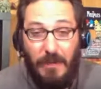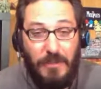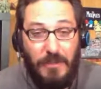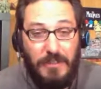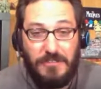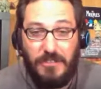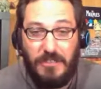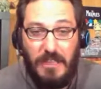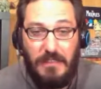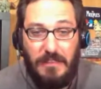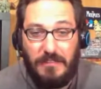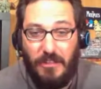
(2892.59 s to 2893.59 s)
I want there's
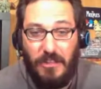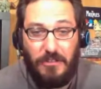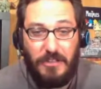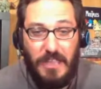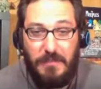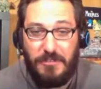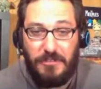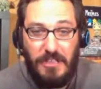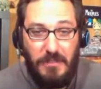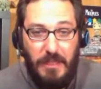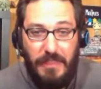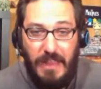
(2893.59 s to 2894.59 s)
a lot of good games that are
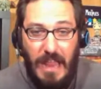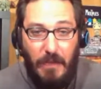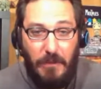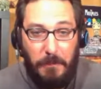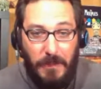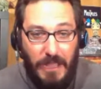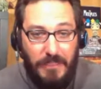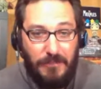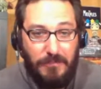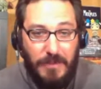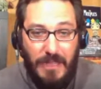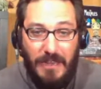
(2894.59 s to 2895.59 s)
going to come out that I want to play
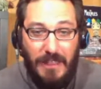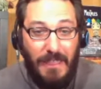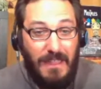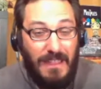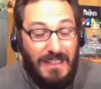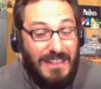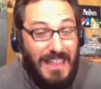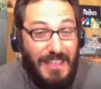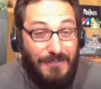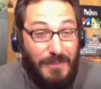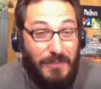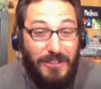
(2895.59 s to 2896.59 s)
them, but
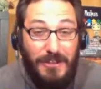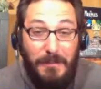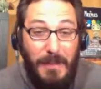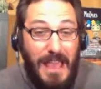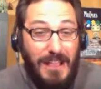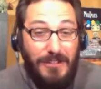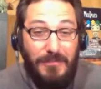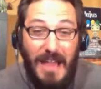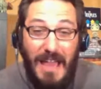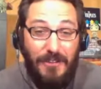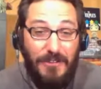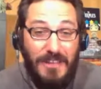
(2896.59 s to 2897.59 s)
if I'm not going to back them,
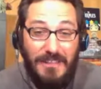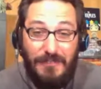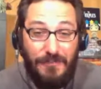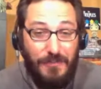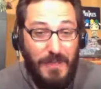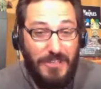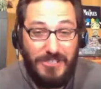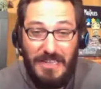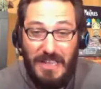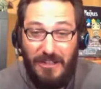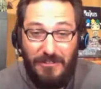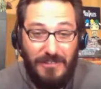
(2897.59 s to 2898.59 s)
I don't need the information
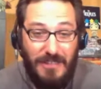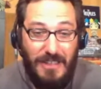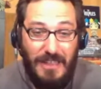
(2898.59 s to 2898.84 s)
now.